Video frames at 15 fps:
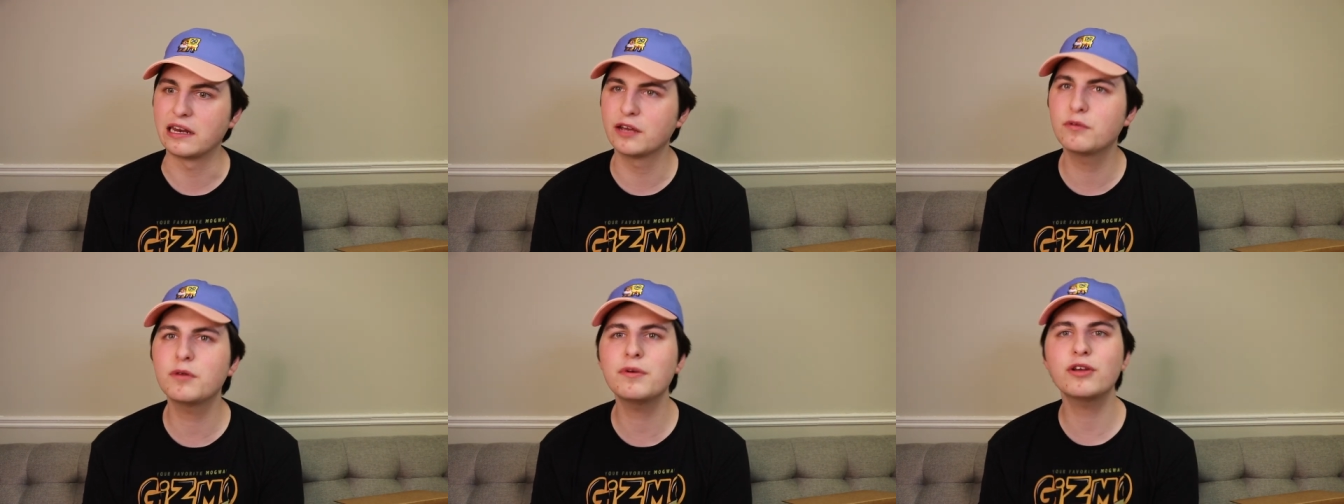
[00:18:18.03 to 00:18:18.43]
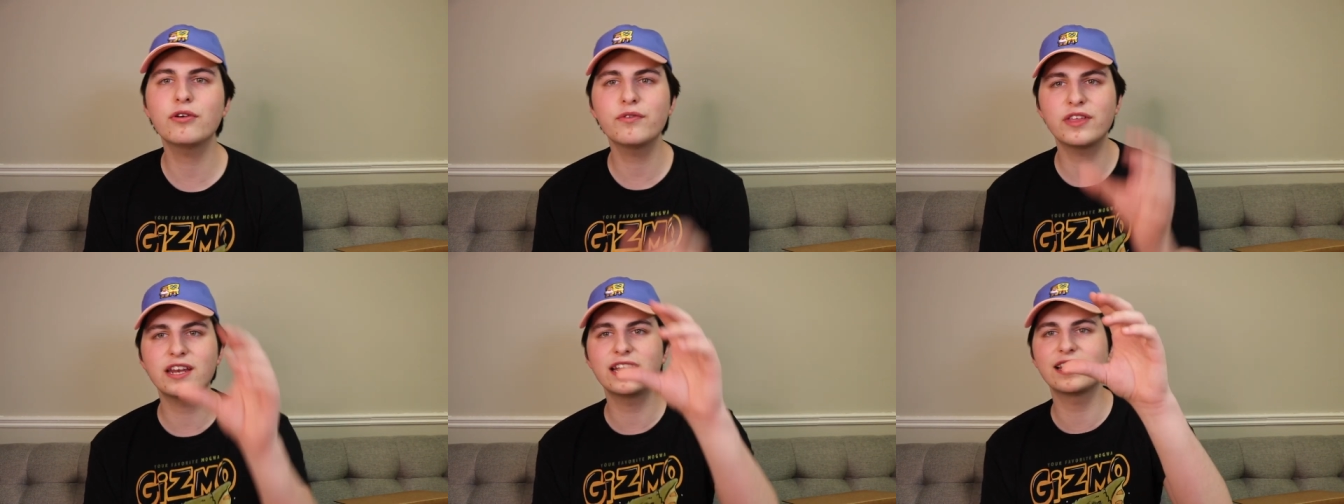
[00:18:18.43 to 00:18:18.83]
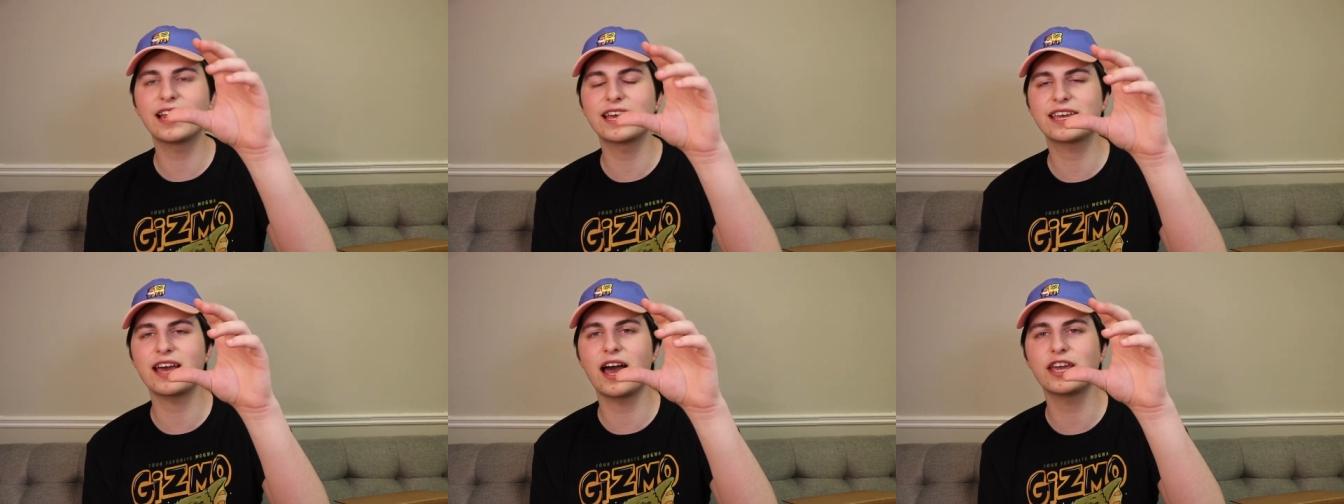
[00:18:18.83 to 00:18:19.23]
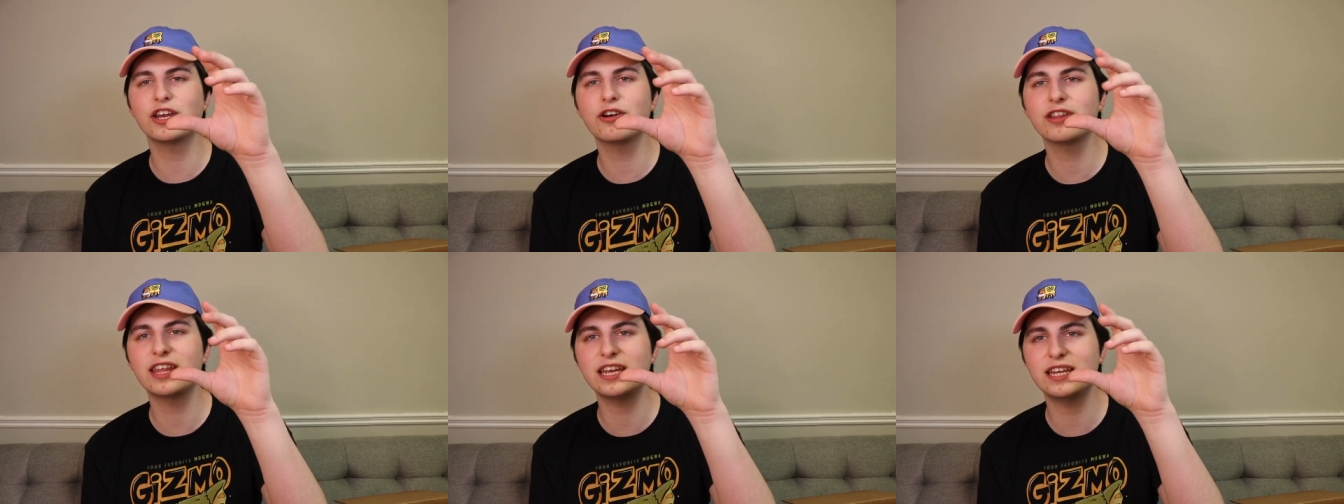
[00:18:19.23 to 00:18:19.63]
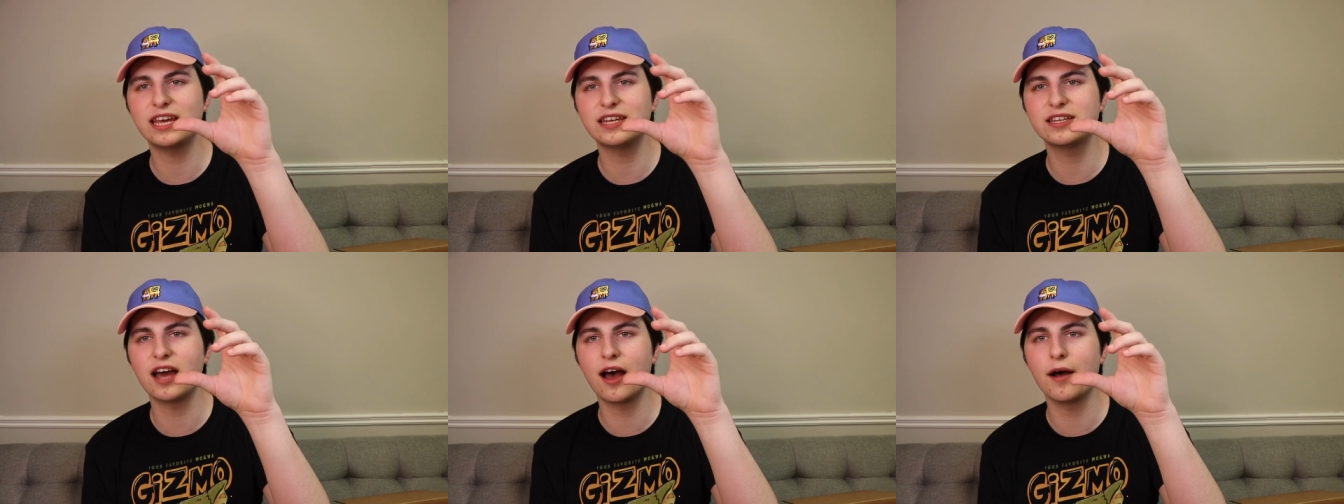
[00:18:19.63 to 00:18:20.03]
It would have been cool if they did, like, you know how they
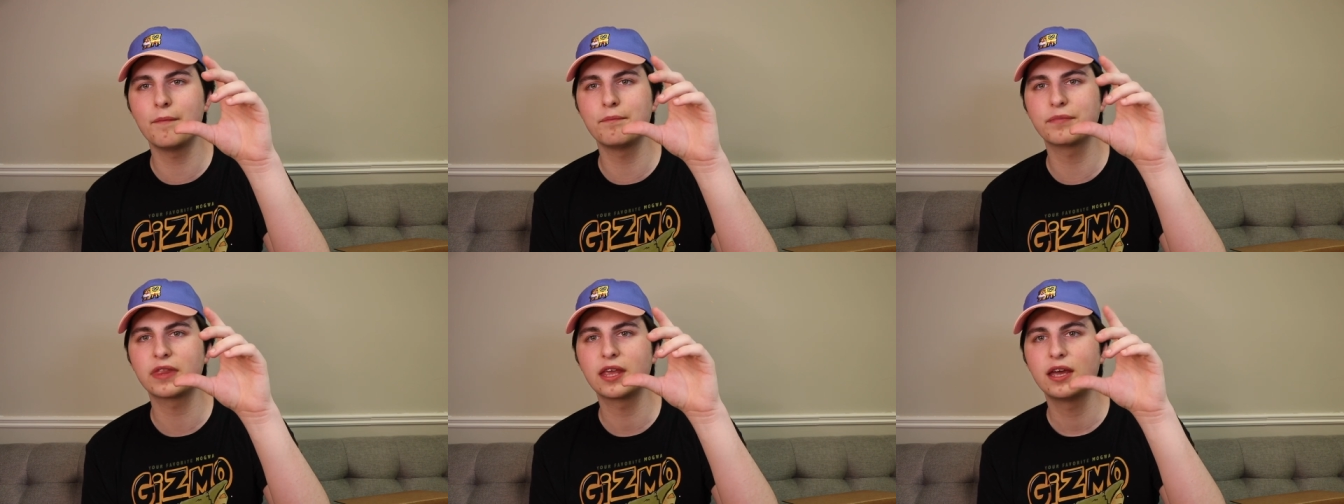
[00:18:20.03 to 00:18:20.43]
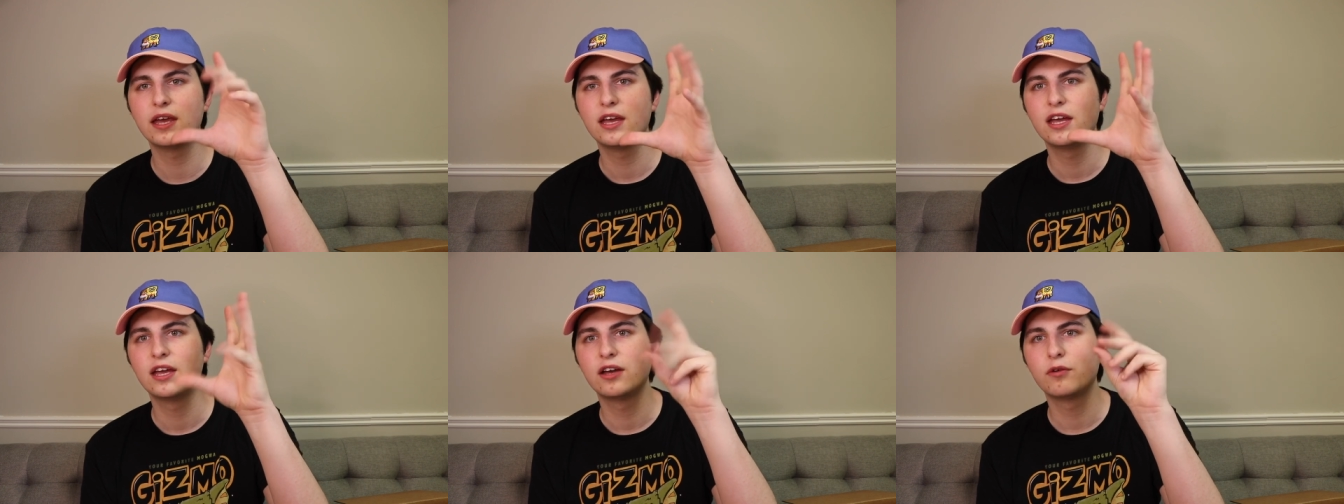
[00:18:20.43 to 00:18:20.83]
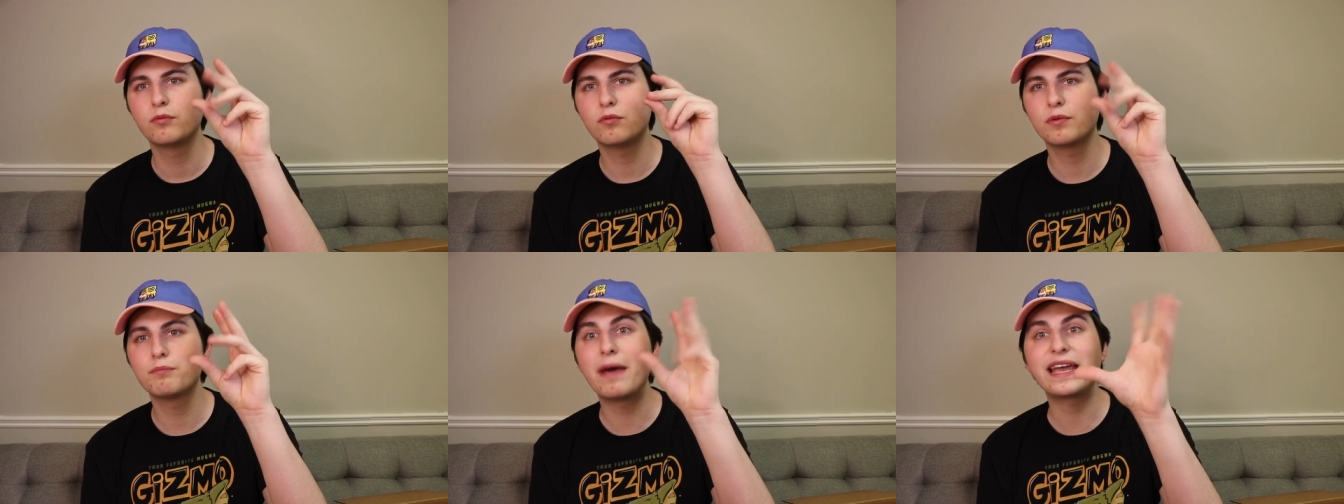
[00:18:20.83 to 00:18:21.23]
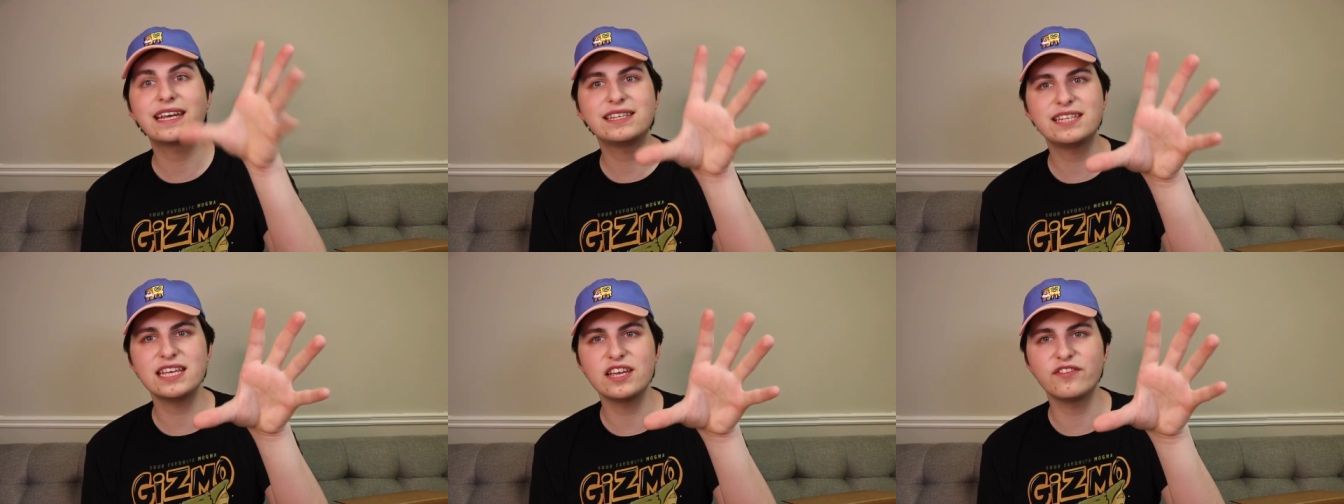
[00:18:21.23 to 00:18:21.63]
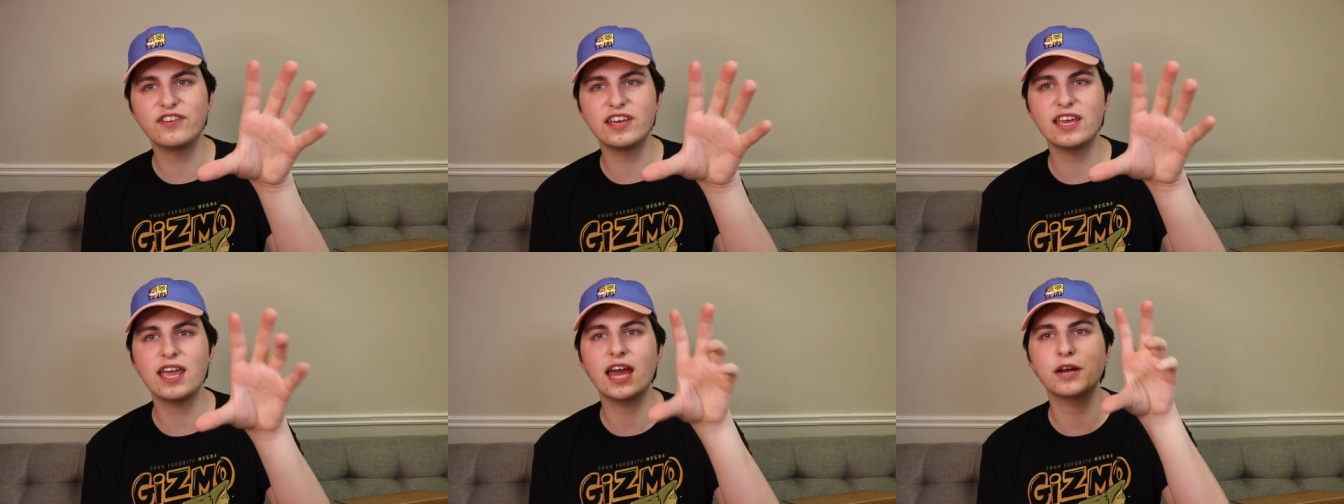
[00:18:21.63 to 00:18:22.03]
did Mike TV,